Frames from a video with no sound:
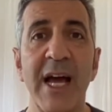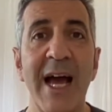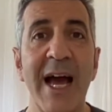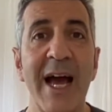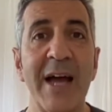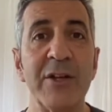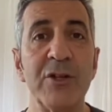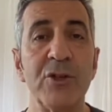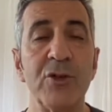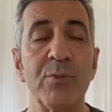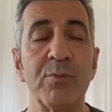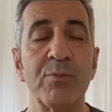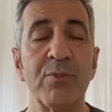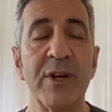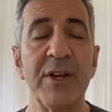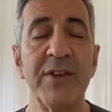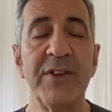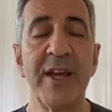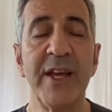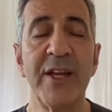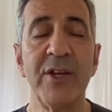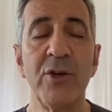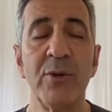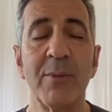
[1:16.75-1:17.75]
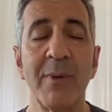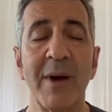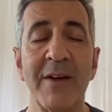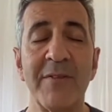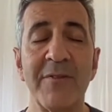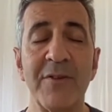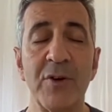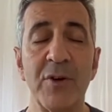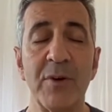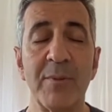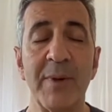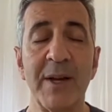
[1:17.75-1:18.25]
And as you breathe in, you might
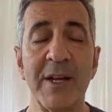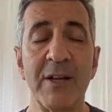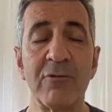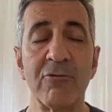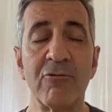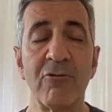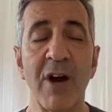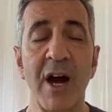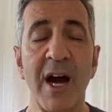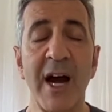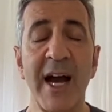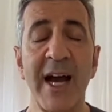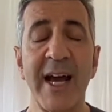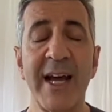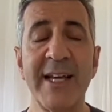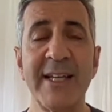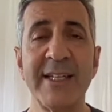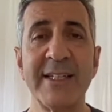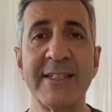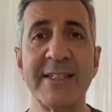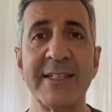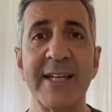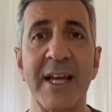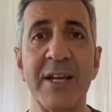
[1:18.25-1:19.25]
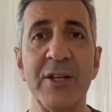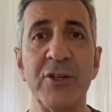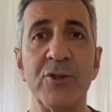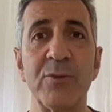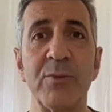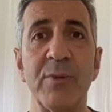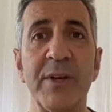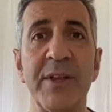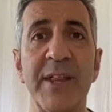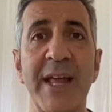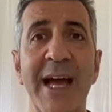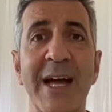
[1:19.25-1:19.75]
feel your belly rise, and as you
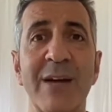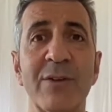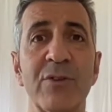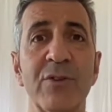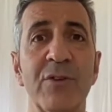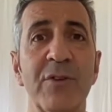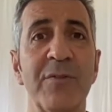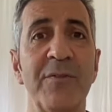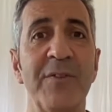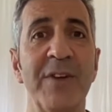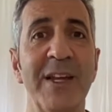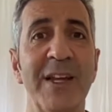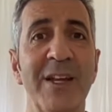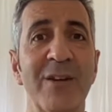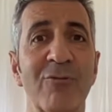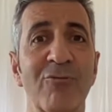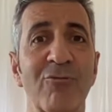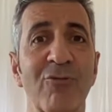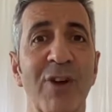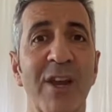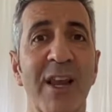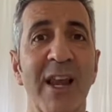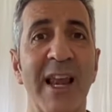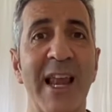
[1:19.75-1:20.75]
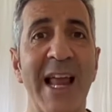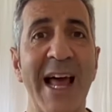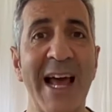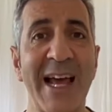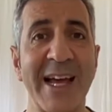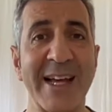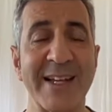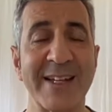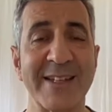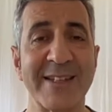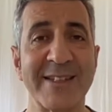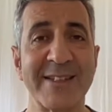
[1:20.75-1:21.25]
breathe out, you'll feel it
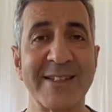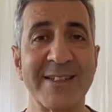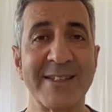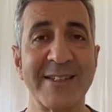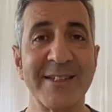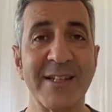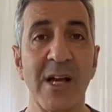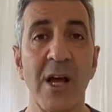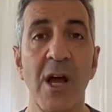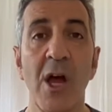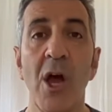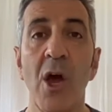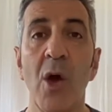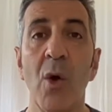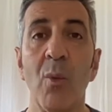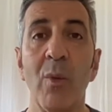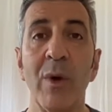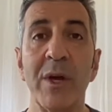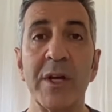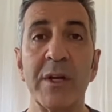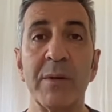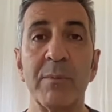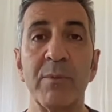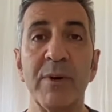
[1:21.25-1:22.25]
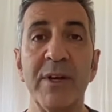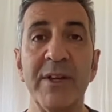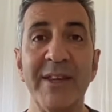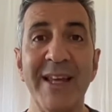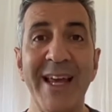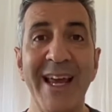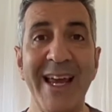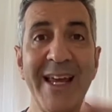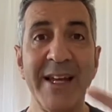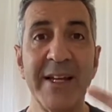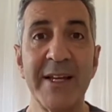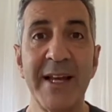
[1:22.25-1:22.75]
relax. We're going to breathe
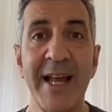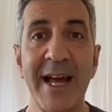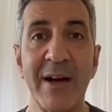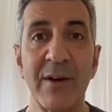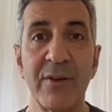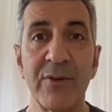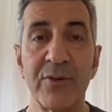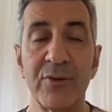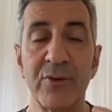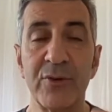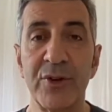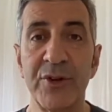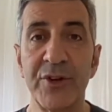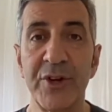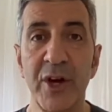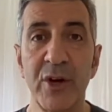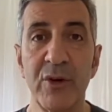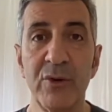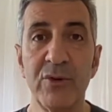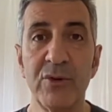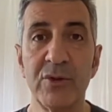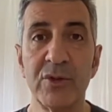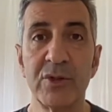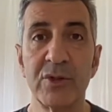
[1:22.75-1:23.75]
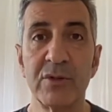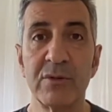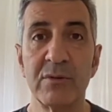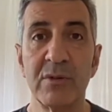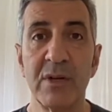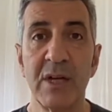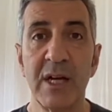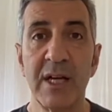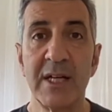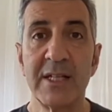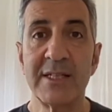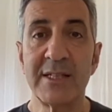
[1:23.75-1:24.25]
in and out through the nose.
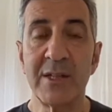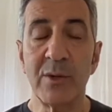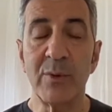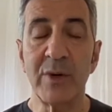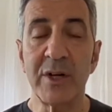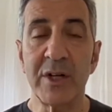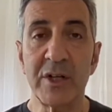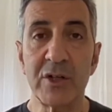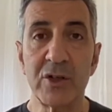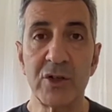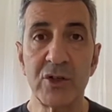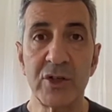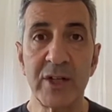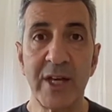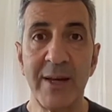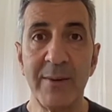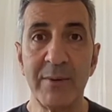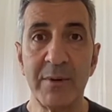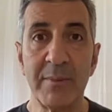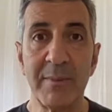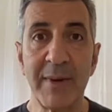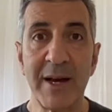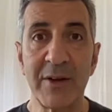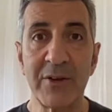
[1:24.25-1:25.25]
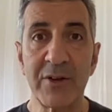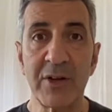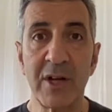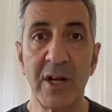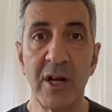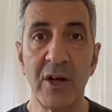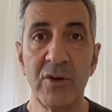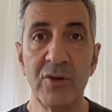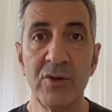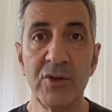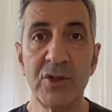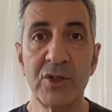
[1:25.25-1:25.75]
So we're going to keep the mouth
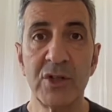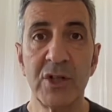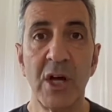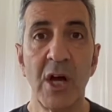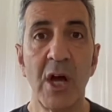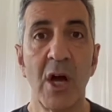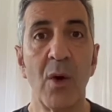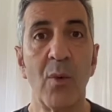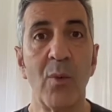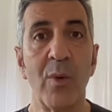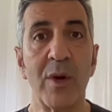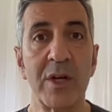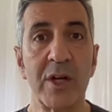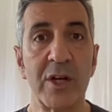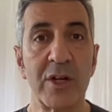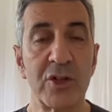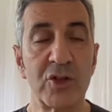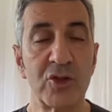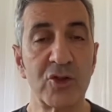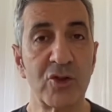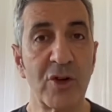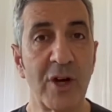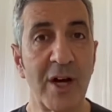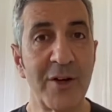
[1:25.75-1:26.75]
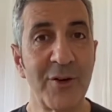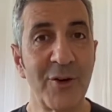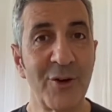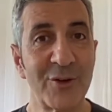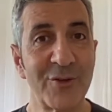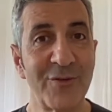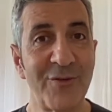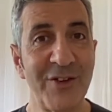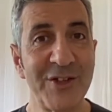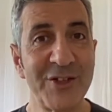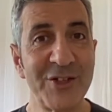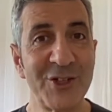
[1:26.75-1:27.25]
closed. We're going to try not to
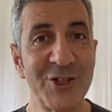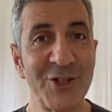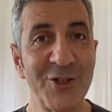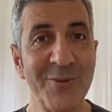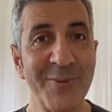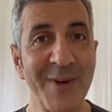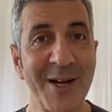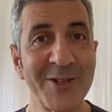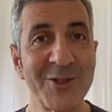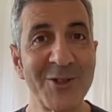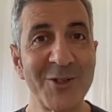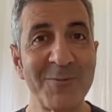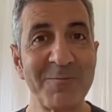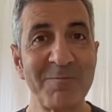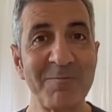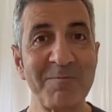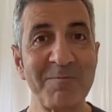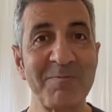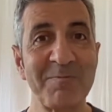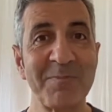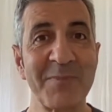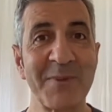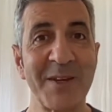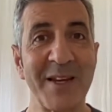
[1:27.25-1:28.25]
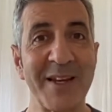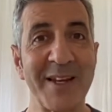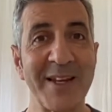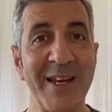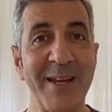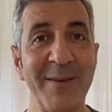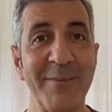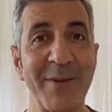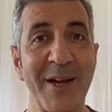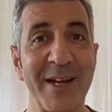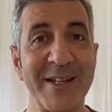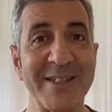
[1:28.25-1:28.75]
fidget too much. We're going to
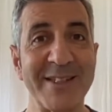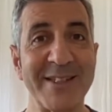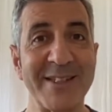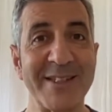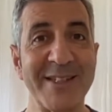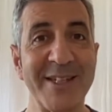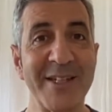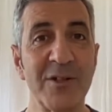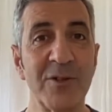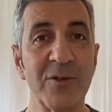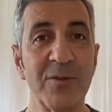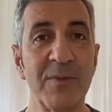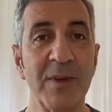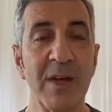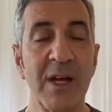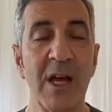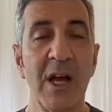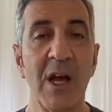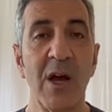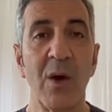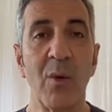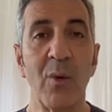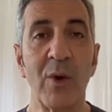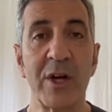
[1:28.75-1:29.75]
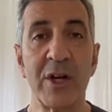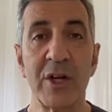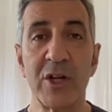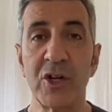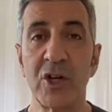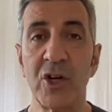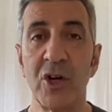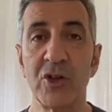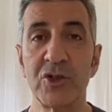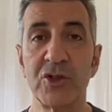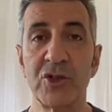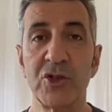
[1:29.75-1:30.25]
keep nice and still. We're going to
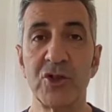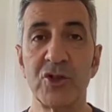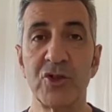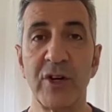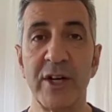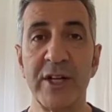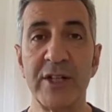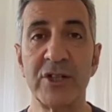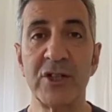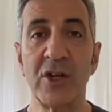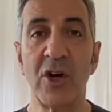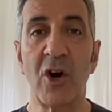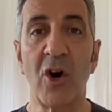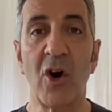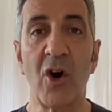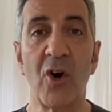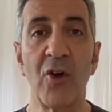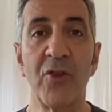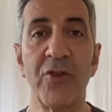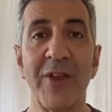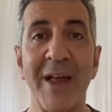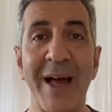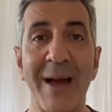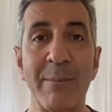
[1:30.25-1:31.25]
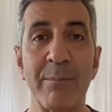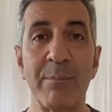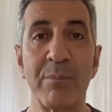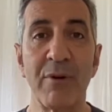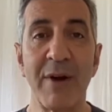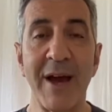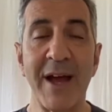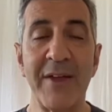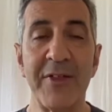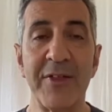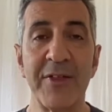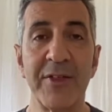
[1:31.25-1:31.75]
concentrate on that
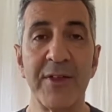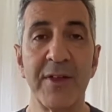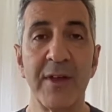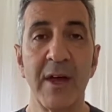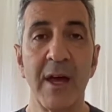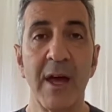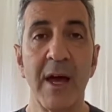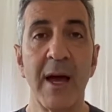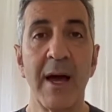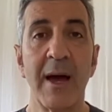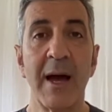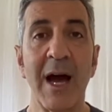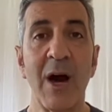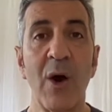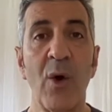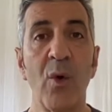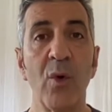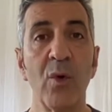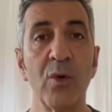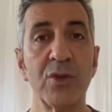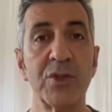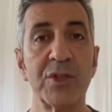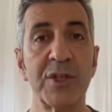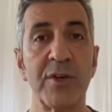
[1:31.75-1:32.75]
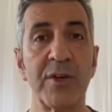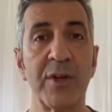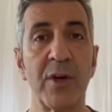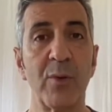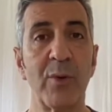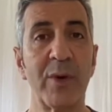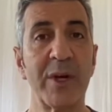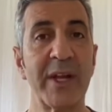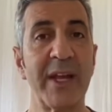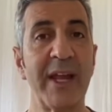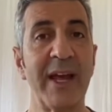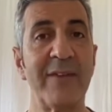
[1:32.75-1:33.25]
breath. Also, though,
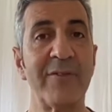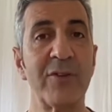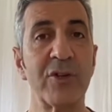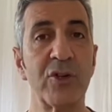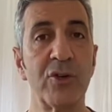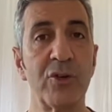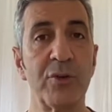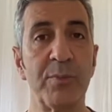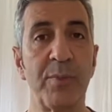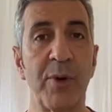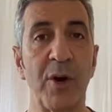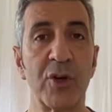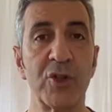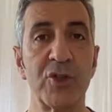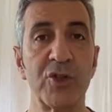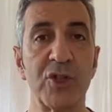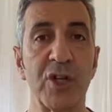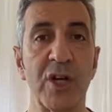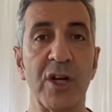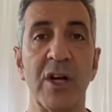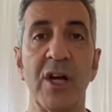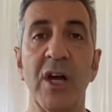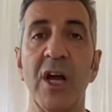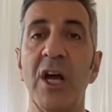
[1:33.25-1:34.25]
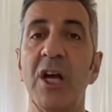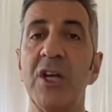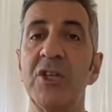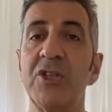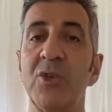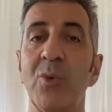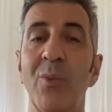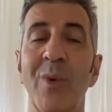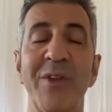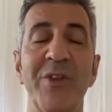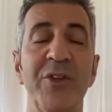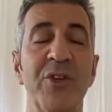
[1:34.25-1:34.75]
we're going to have a good posture.
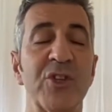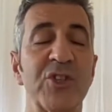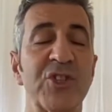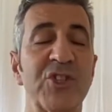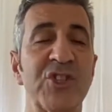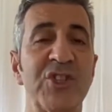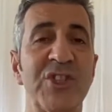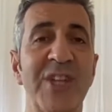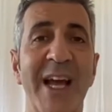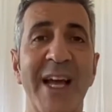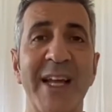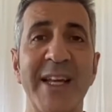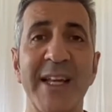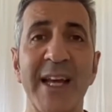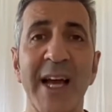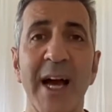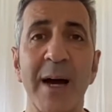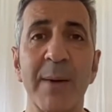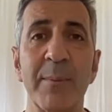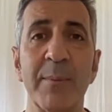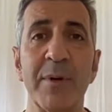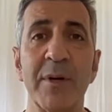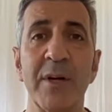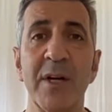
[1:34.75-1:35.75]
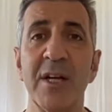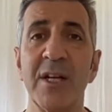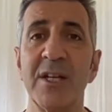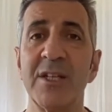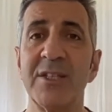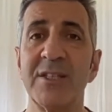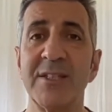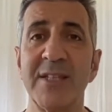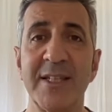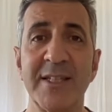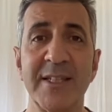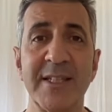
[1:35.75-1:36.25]
So whether you're standing up,
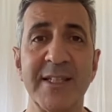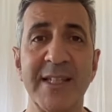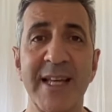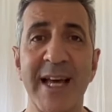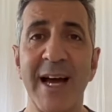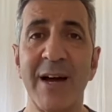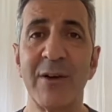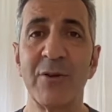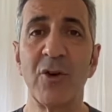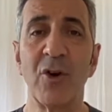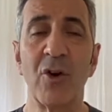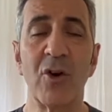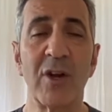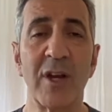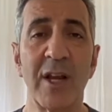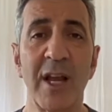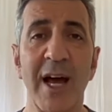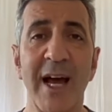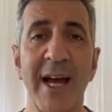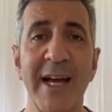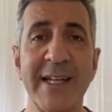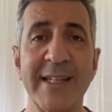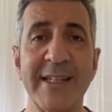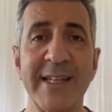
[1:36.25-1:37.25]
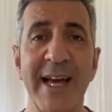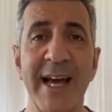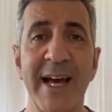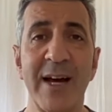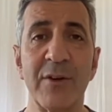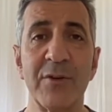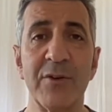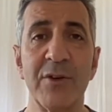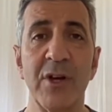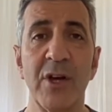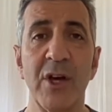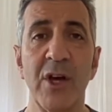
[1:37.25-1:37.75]
sitting down, or lying
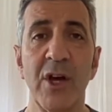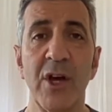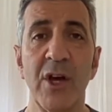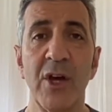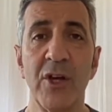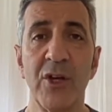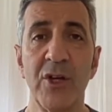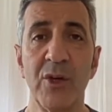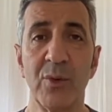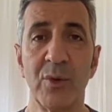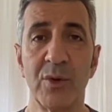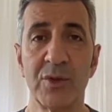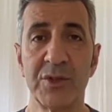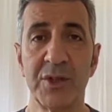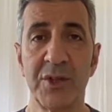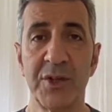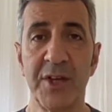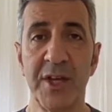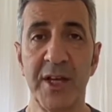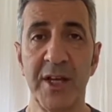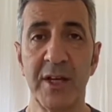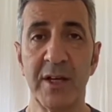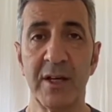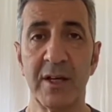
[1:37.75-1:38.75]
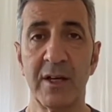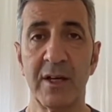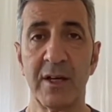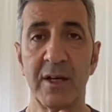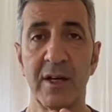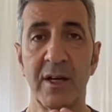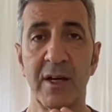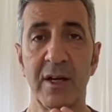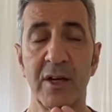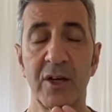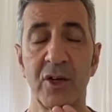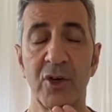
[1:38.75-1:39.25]
down, you want to think
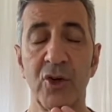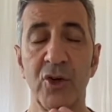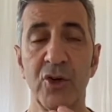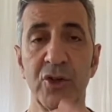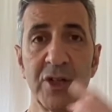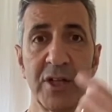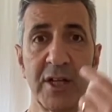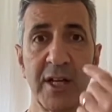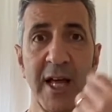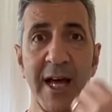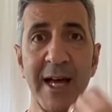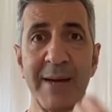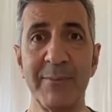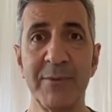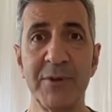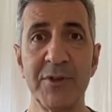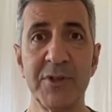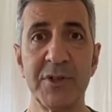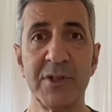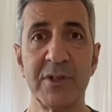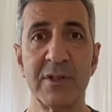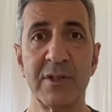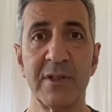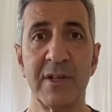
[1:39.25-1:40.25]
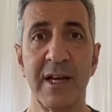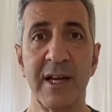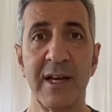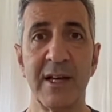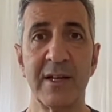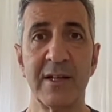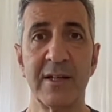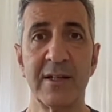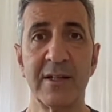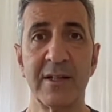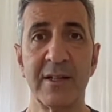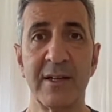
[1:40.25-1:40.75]
good alignment.
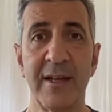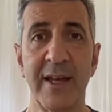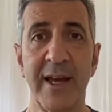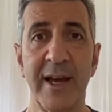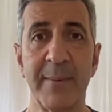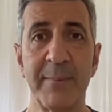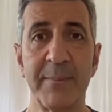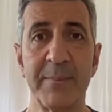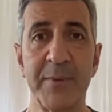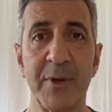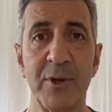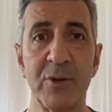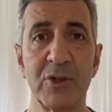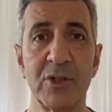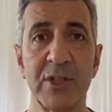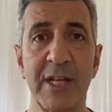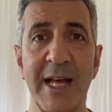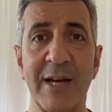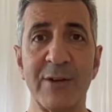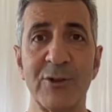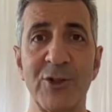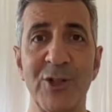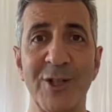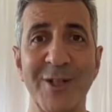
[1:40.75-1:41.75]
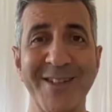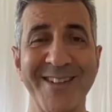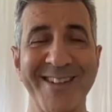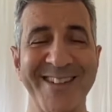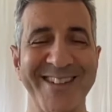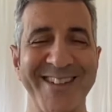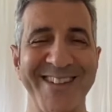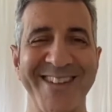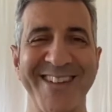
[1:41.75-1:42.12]
Yep, no slouching.